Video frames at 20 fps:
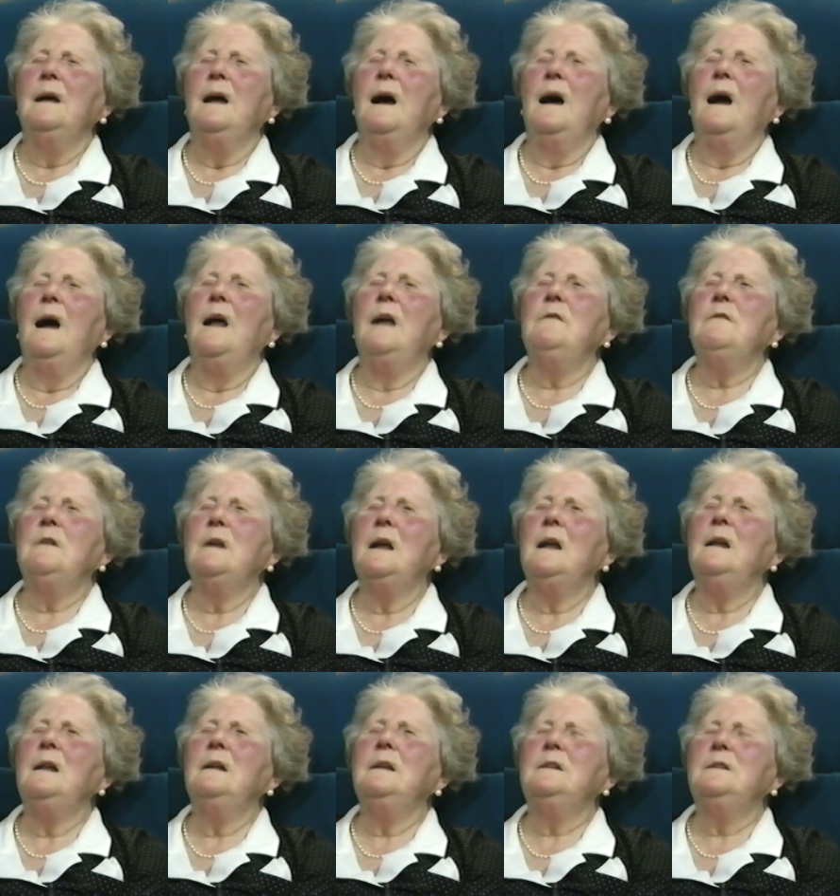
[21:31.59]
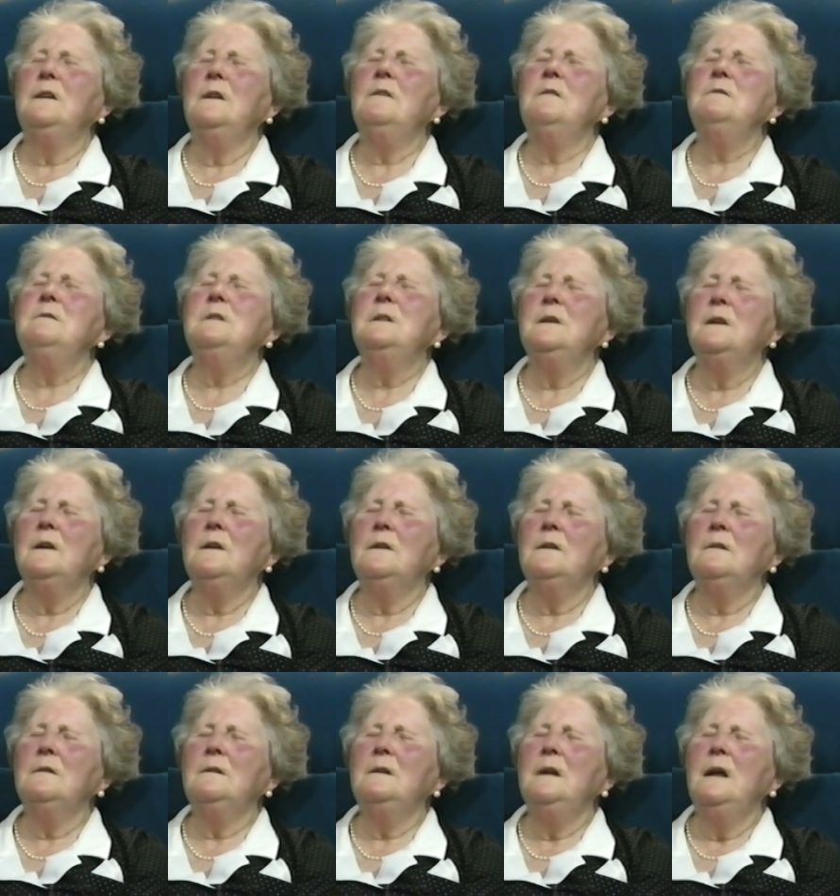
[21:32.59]
I really don't
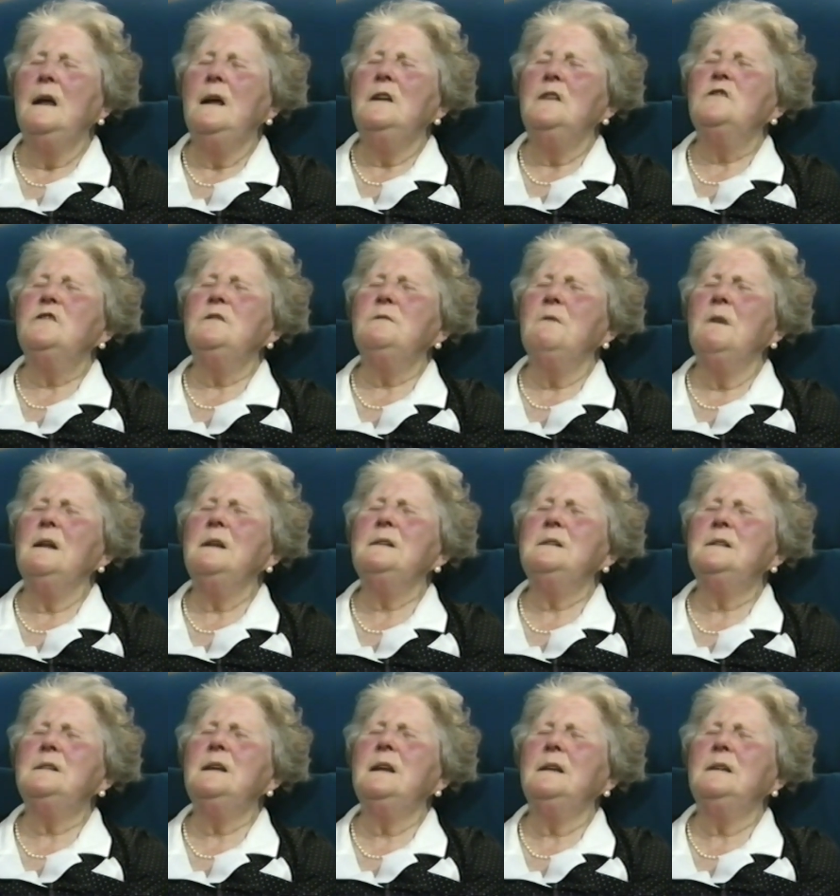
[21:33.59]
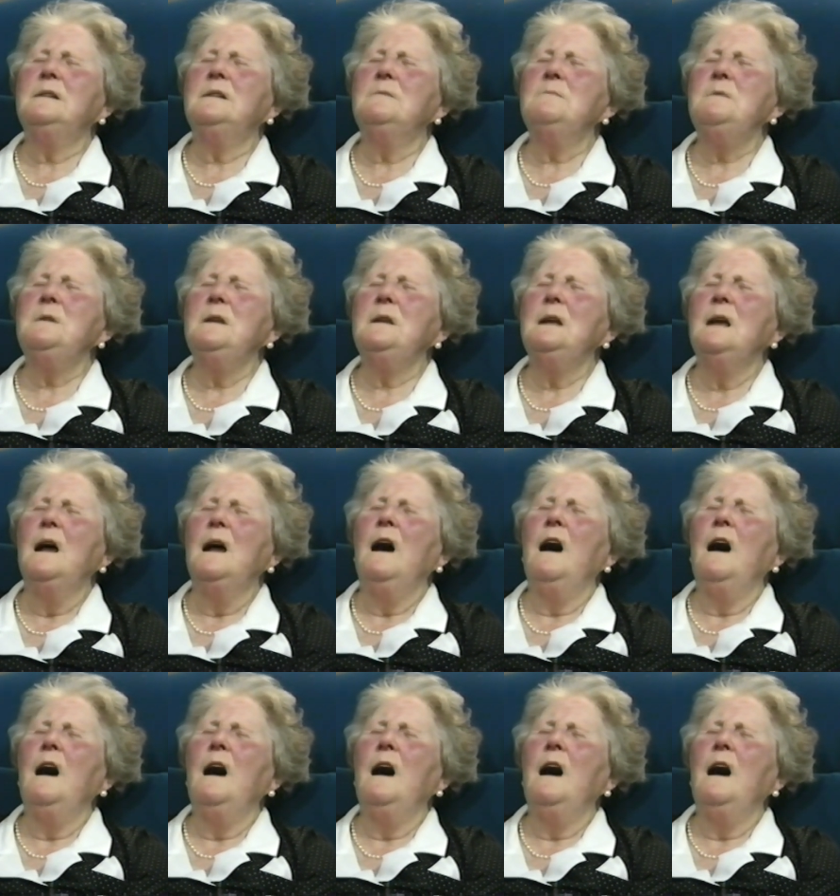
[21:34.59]
know. She once said to me,